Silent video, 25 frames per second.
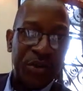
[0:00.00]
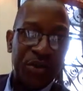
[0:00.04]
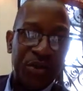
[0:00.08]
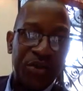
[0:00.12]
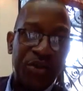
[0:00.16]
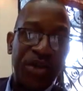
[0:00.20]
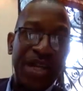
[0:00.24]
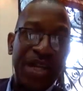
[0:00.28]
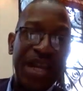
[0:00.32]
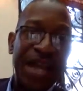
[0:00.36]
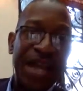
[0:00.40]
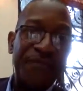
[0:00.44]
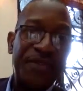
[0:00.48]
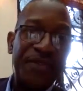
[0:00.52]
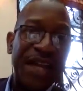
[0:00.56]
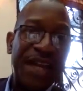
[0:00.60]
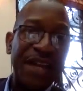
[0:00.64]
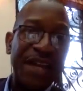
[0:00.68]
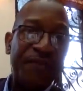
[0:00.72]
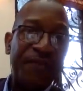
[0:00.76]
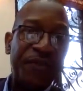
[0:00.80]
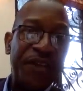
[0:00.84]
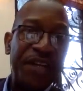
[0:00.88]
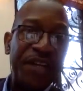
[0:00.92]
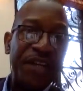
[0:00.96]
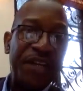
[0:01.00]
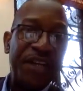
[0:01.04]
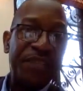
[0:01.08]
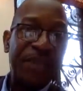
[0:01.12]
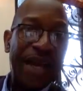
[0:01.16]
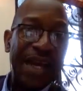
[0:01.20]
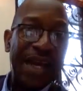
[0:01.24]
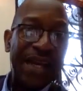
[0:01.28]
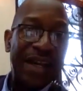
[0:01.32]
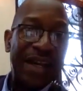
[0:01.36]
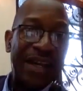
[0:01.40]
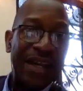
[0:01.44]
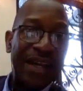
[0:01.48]
So it was only after I
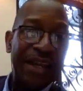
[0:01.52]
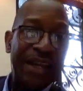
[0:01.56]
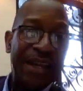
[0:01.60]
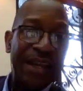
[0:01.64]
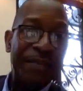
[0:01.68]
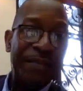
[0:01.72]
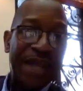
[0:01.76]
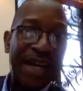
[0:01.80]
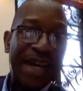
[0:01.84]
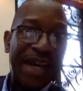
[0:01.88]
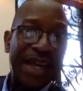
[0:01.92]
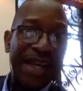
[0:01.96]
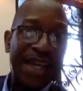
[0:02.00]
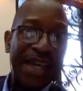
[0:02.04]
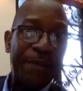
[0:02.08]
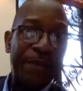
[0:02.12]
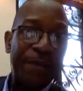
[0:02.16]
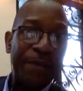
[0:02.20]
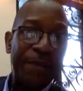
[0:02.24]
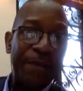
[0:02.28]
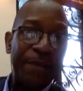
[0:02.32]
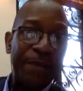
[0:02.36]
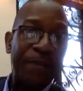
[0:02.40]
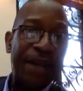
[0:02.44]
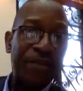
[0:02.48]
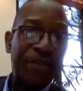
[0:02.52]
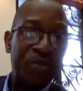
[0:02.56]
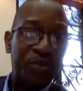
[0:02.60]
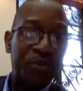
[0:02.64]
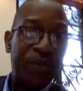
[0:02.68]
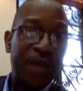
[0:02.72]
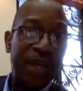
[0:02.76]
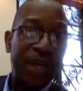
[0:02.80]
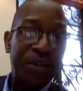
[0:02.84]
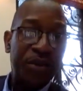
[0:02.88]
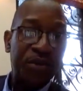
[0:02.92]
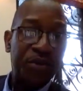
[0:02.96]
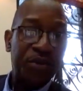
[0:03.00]
finished my LLM that I came back
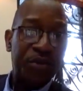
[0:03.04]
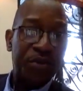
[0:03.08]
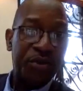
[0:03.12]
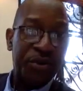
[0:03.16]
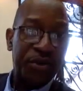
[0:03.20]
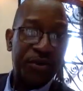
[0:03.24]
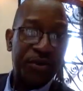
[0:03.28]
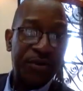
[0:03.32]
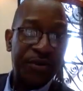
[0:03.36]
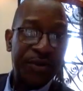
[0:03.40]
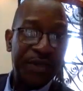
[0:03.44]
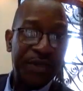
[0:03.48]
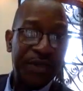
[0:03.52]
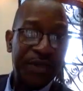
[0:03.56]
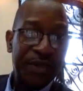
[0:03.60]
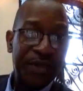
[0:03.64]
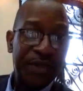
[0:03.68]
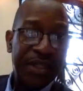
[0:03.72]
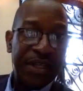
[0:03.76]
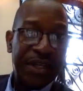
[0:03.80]
to do my youth corps.